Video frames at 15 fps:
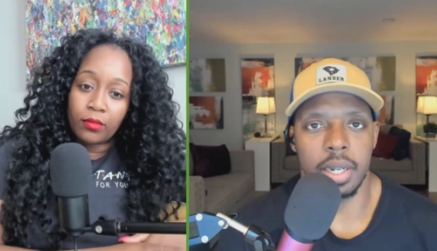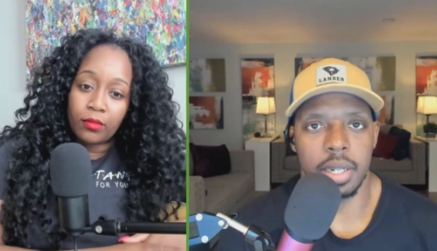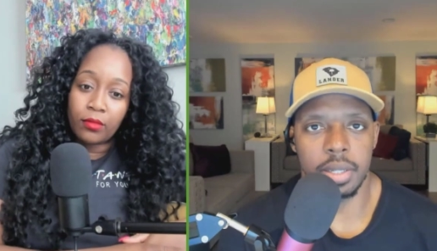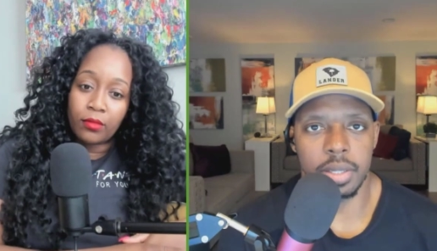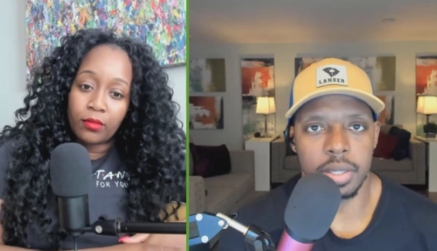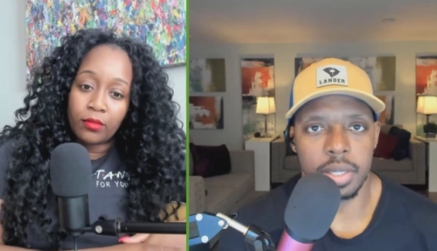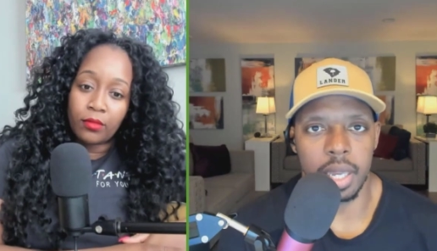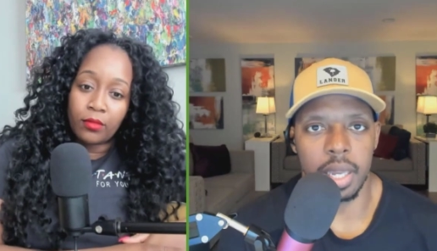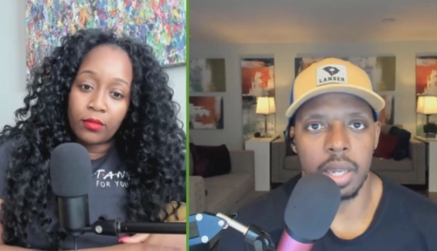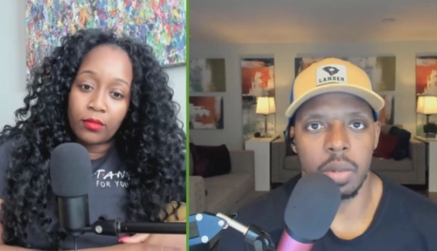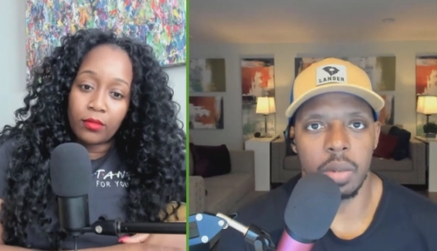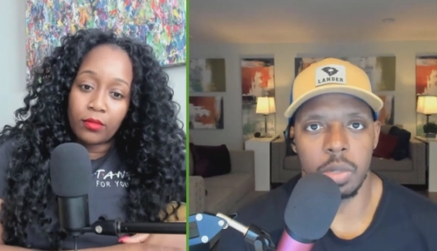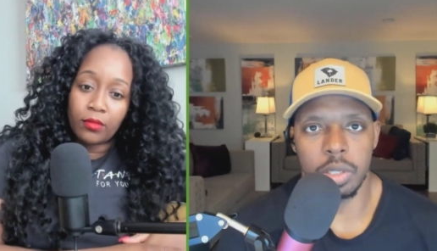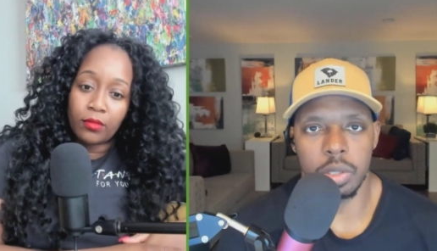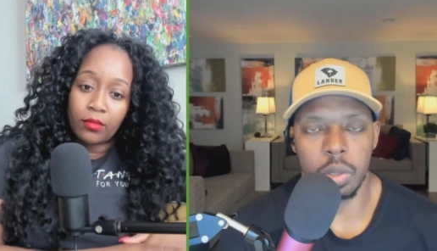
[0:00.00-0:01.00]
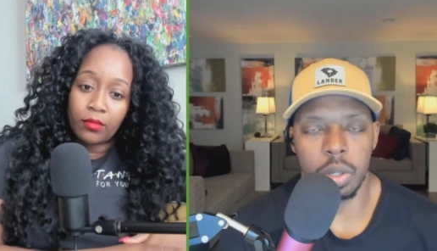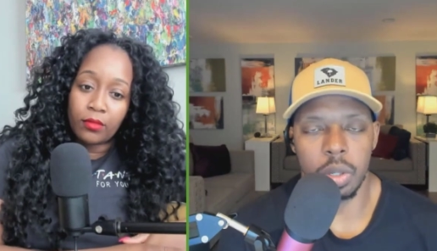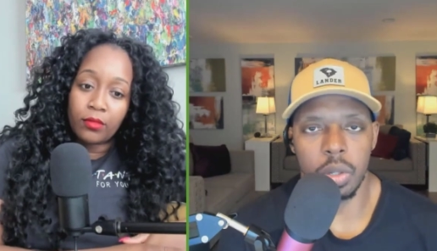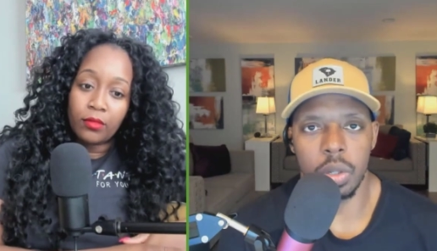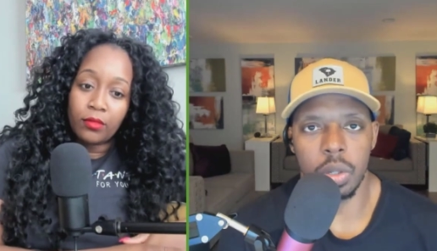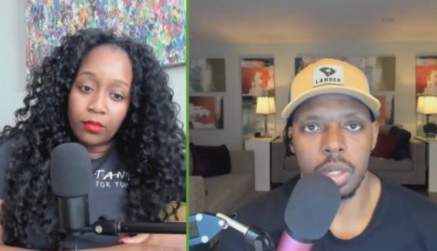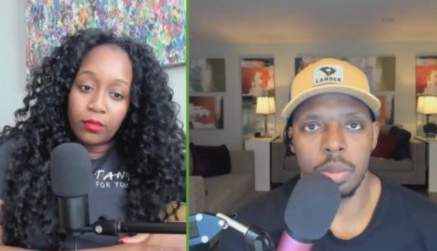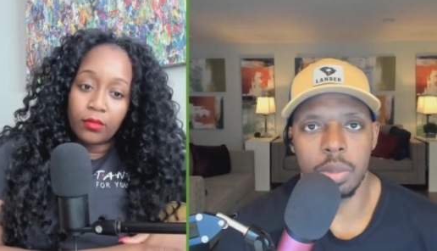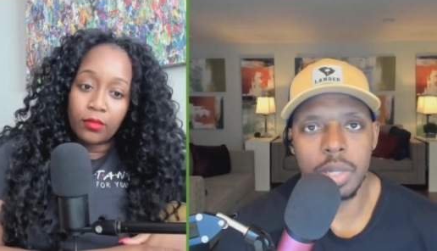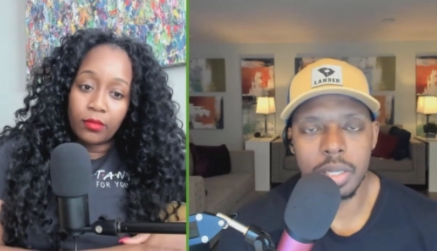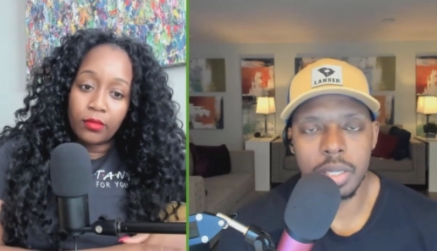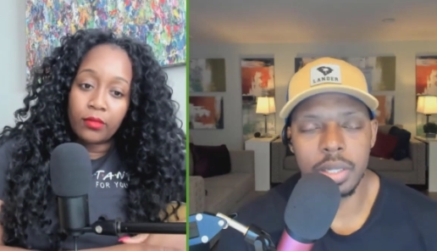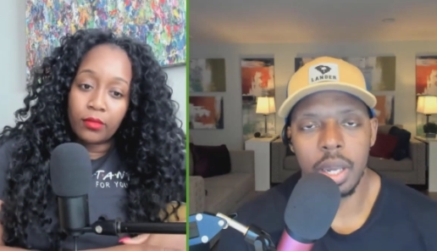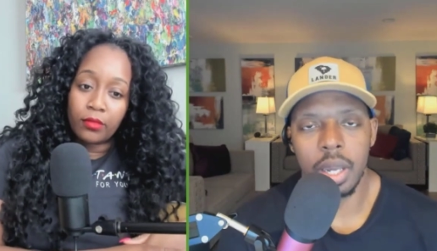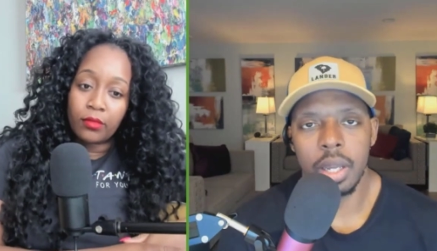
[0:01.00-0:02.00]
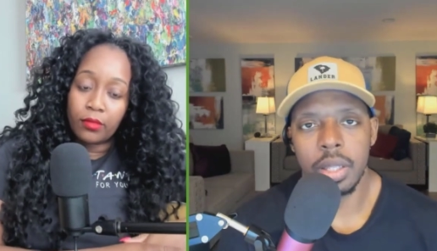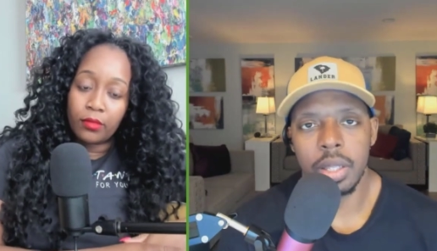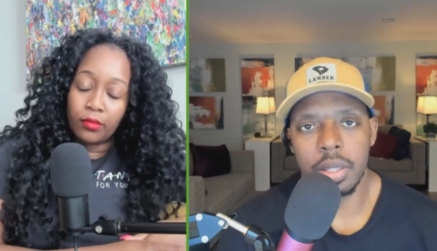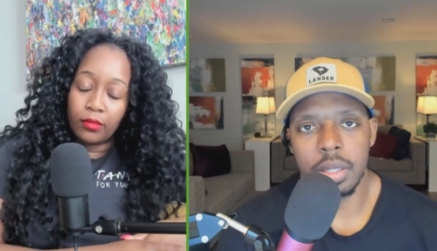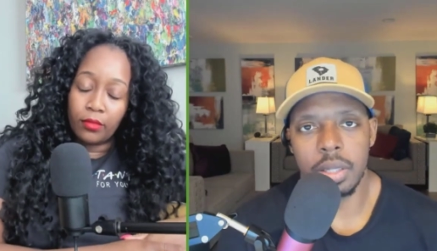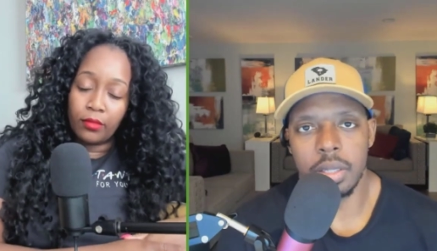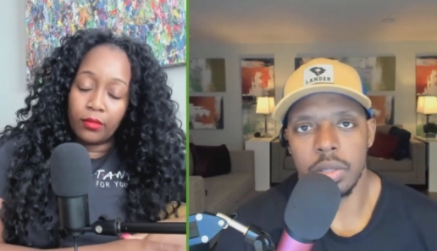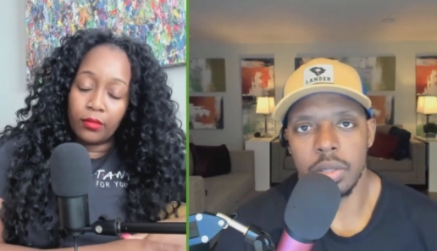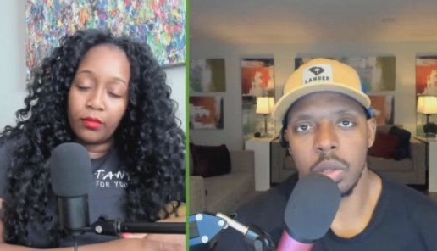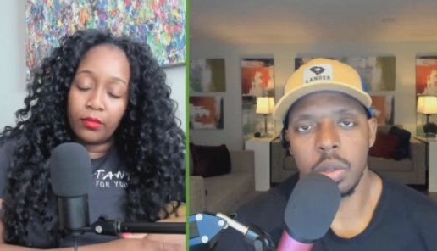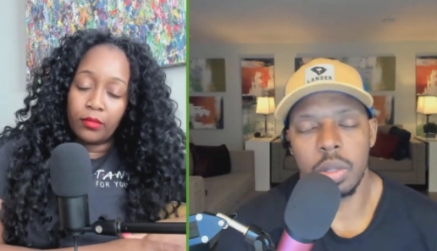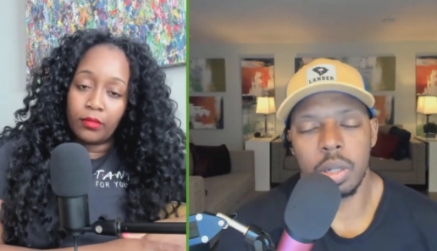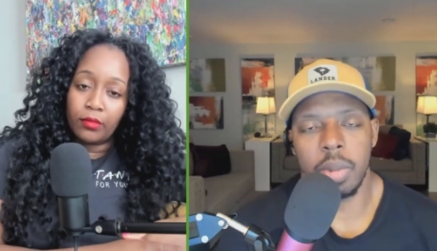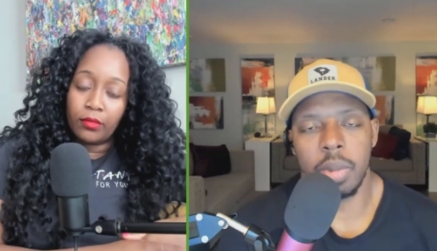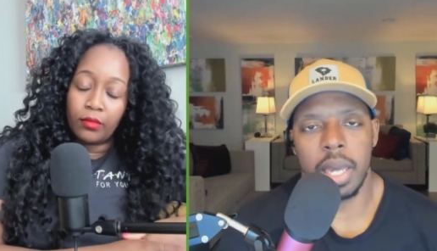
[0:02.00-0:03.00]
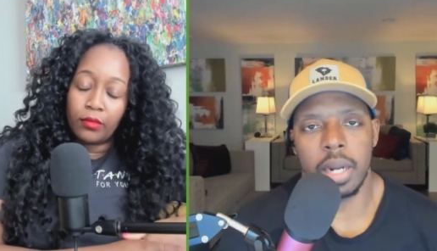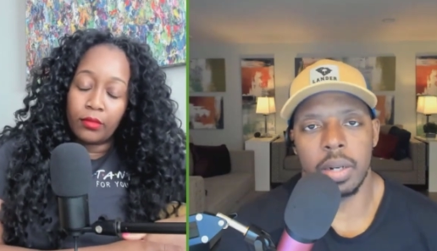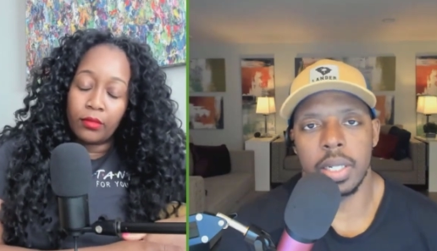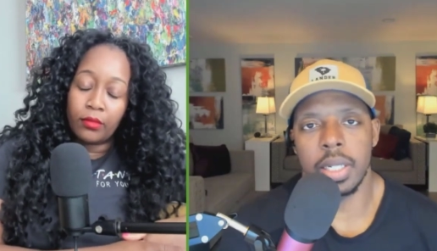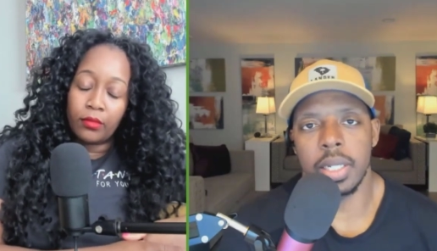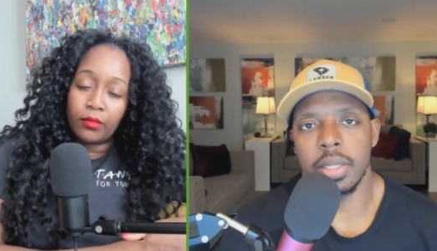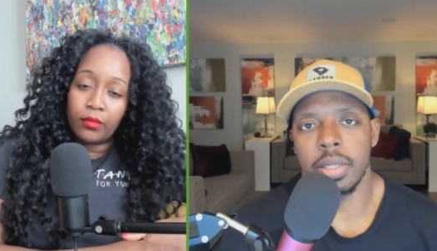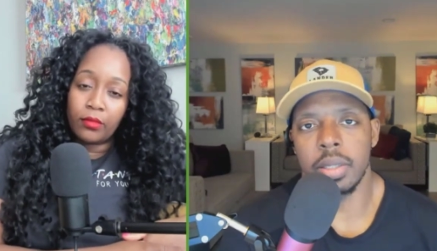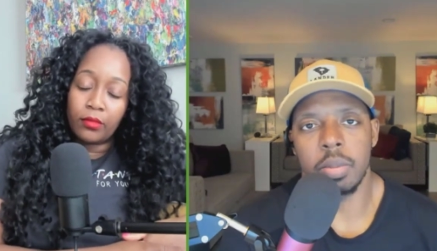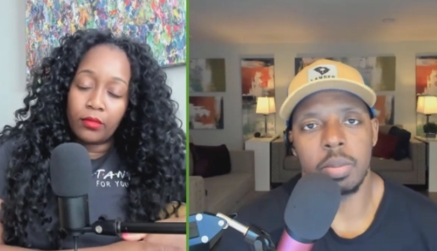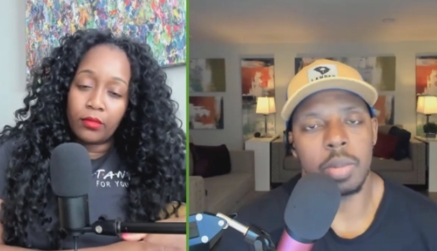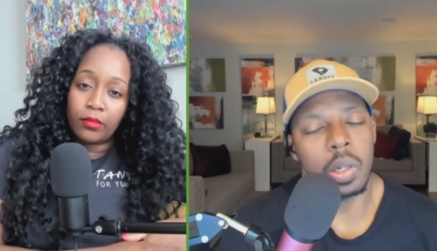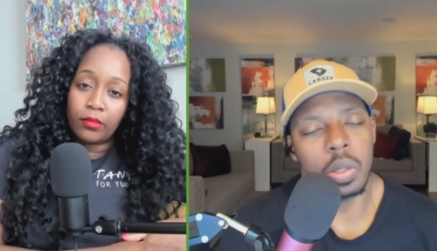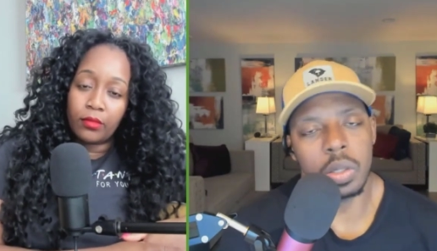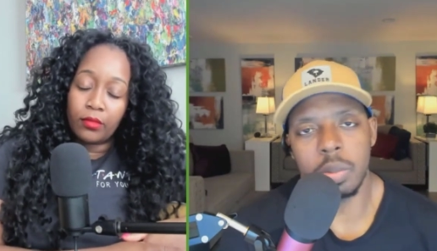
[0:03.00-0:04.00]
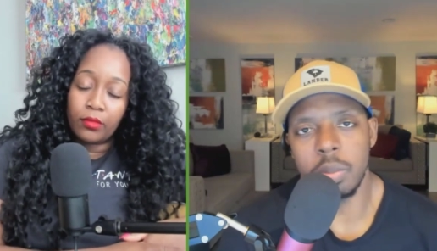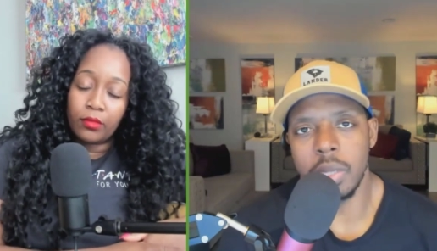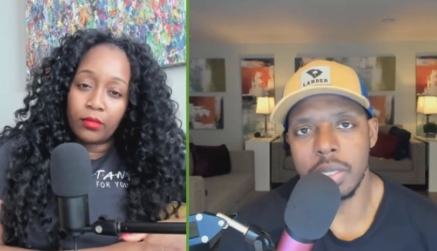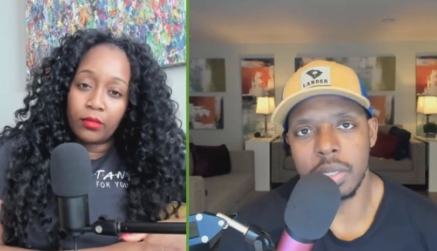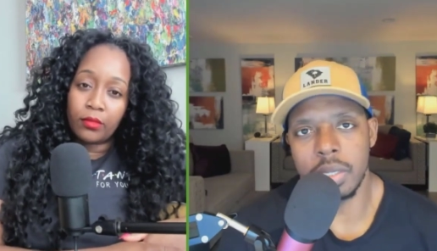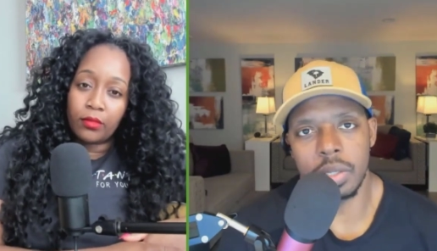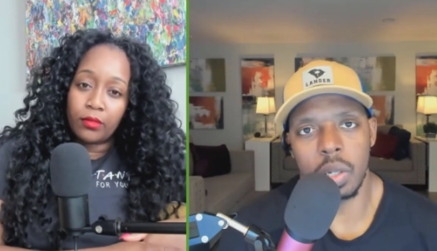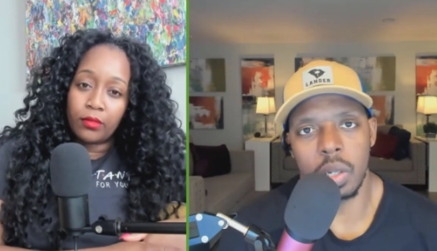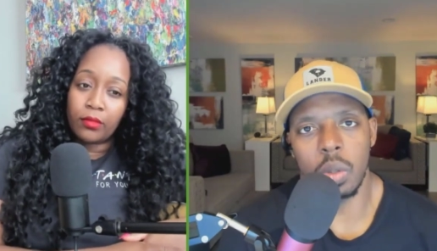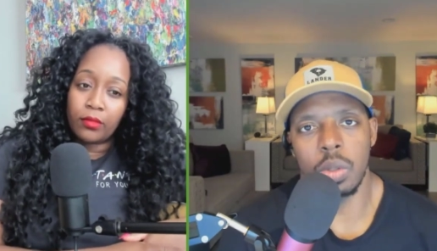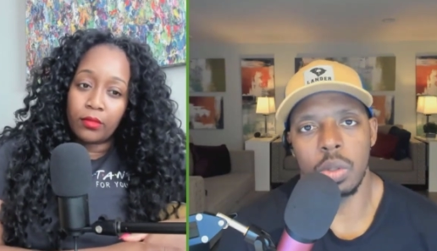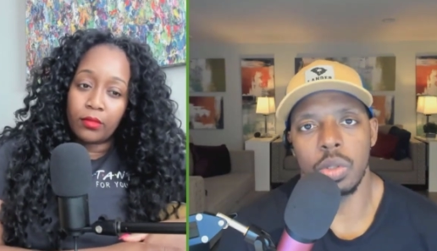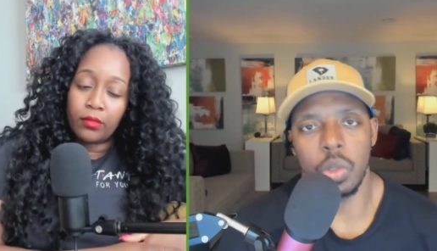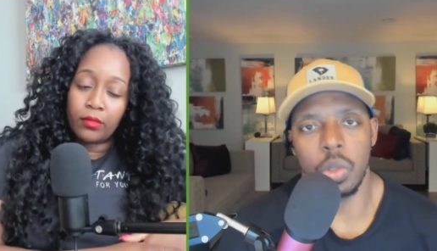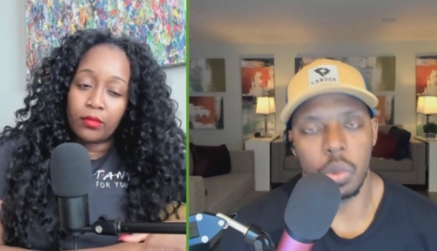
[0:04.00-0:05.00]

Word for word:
Speaker 1: to understand what's going on? Because the mm-hmm. truth of the matter is most business owners